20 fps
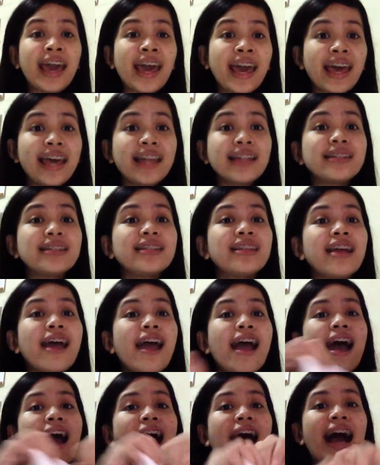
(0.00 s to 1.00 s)
And
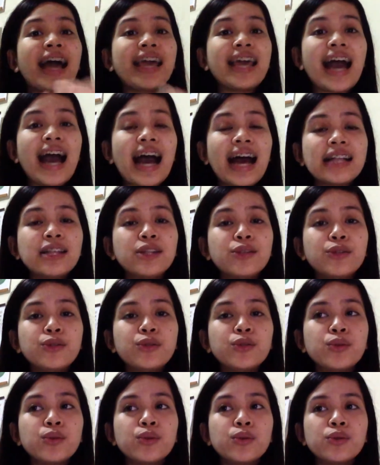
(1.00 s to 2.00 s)
I had
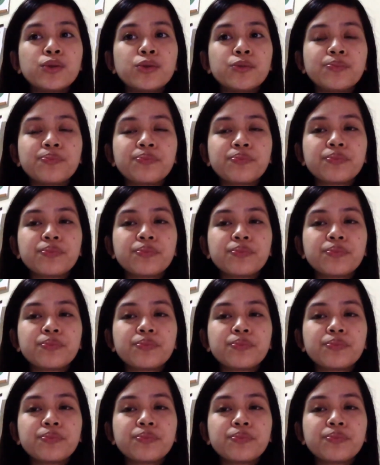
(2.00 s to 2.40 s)
to